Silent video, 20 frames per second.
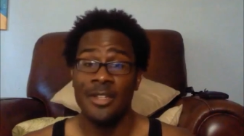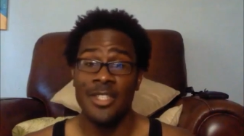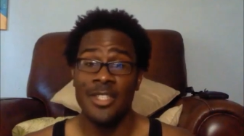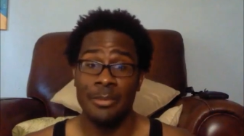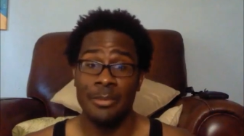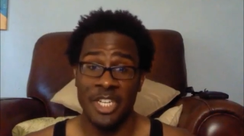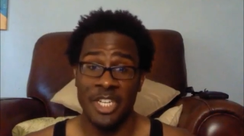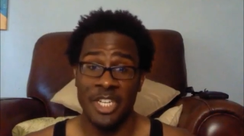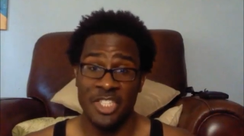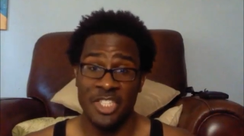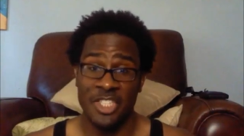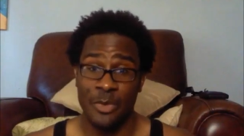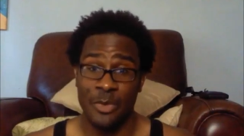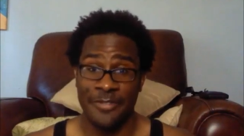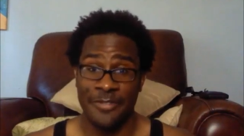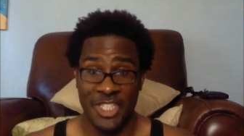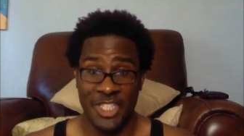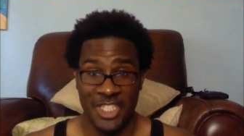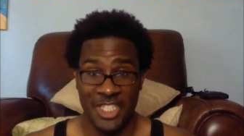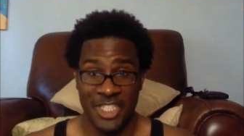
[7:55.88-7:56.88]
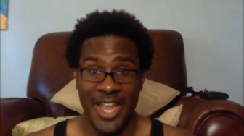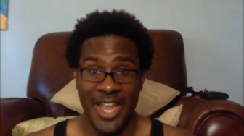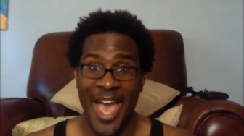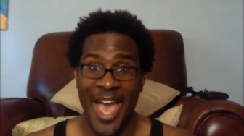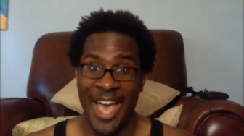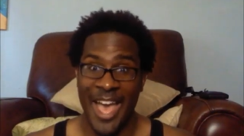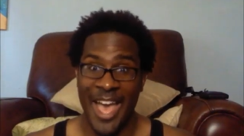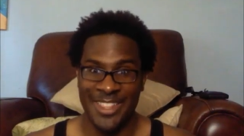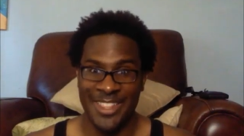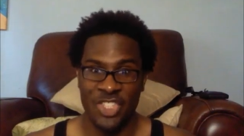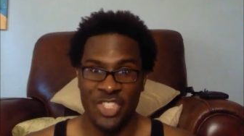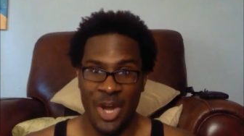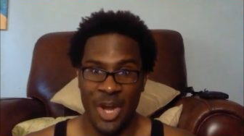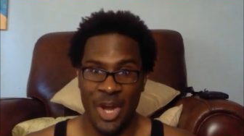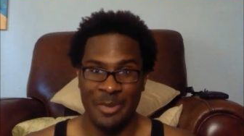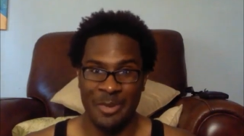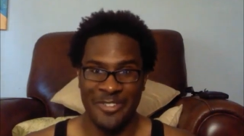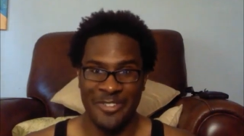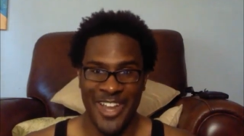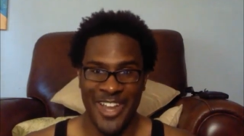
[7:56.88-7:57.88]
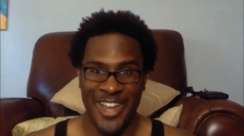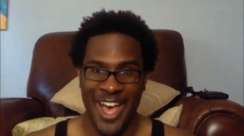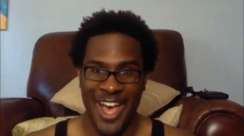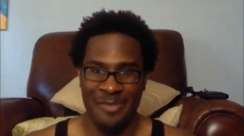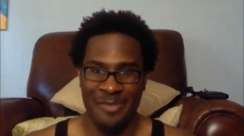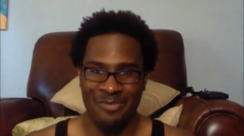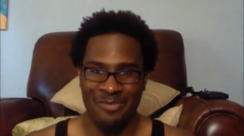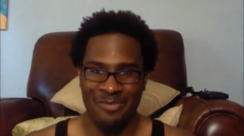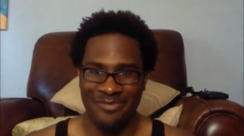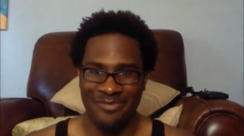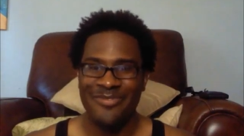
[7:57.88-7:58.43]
subject to revision at the drop of a dime.